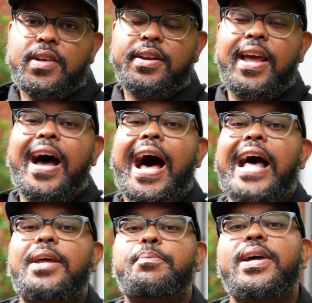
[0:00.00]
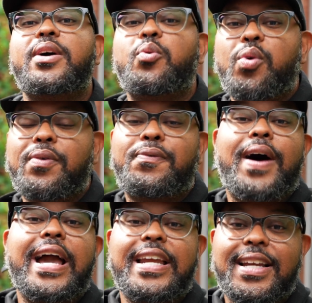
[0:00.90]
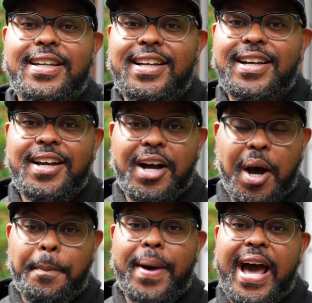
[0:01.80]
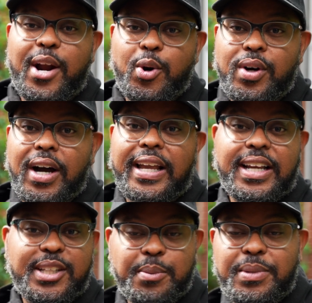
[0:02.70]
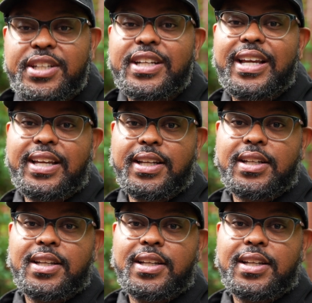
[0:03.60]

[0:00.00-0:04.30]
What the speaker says: Now, I'll admit we're fighting a battle against a machine.